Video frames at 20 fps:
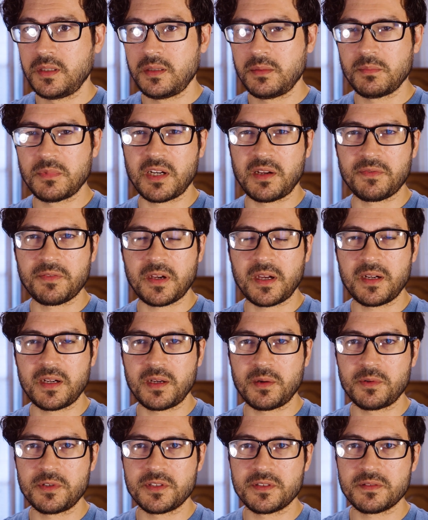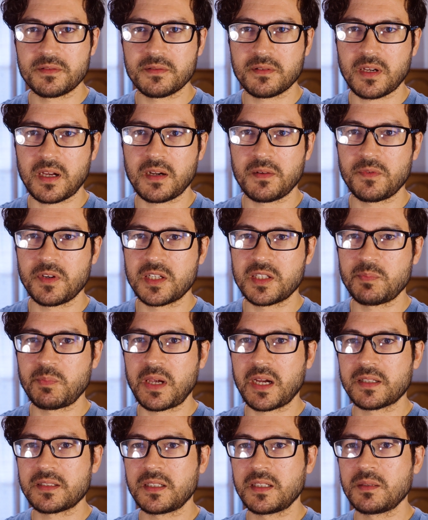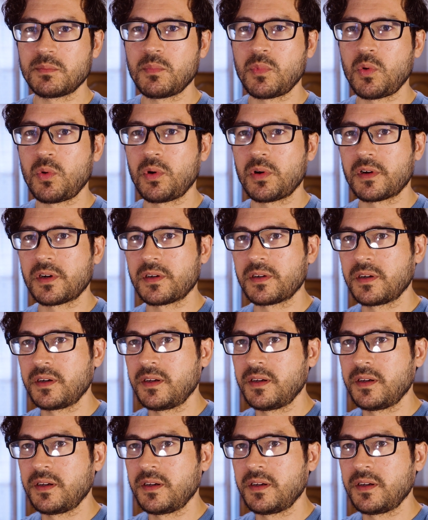But I find I was kind of expecting more